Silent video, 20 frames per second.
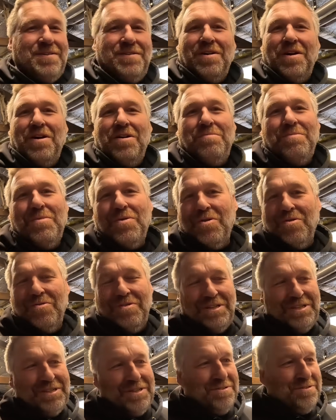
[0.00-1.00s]
no
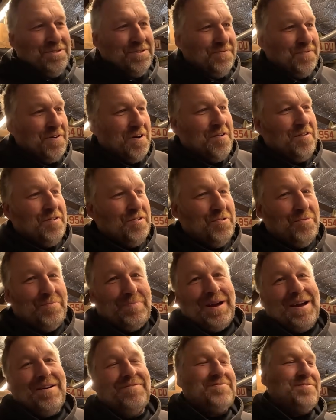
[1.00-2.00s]
more issues firing
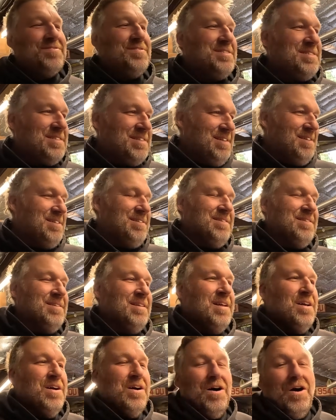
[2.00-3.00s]
up after its
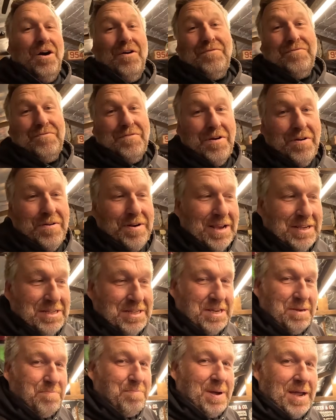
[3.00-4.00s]
little off-road
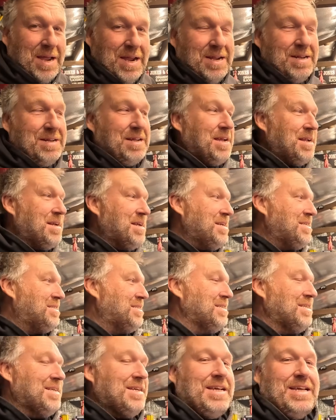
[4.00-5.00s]
escapade in
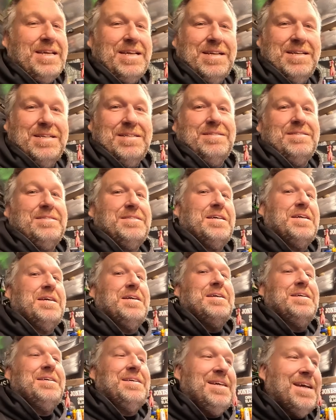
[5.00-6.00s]
Italy, and
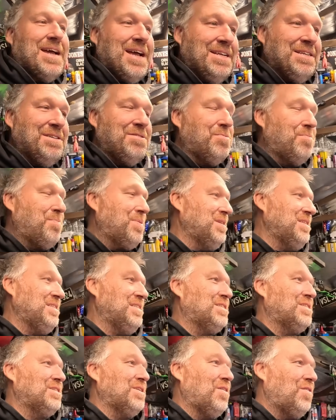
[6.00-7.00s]
it ended up on
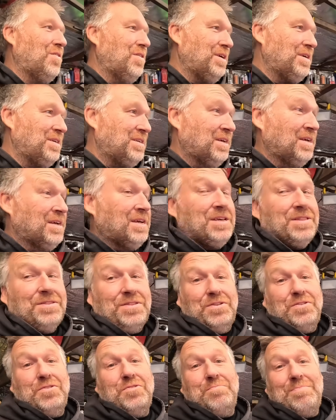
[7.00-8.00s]
its side.
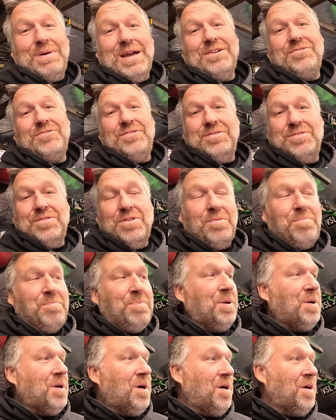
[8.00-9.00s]
The new battery that I
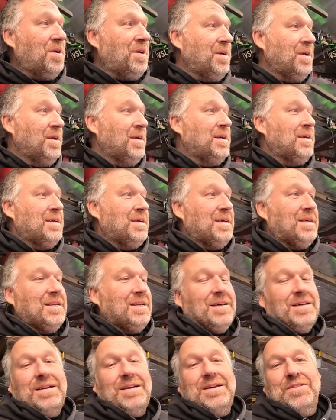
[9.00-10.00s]
put on,
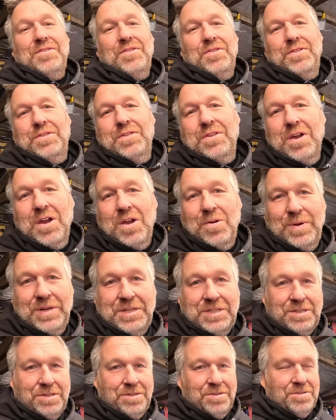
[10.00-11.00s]
no
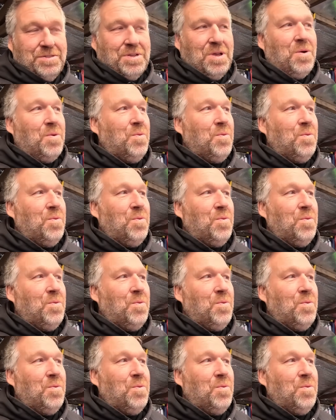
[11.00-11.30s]
issues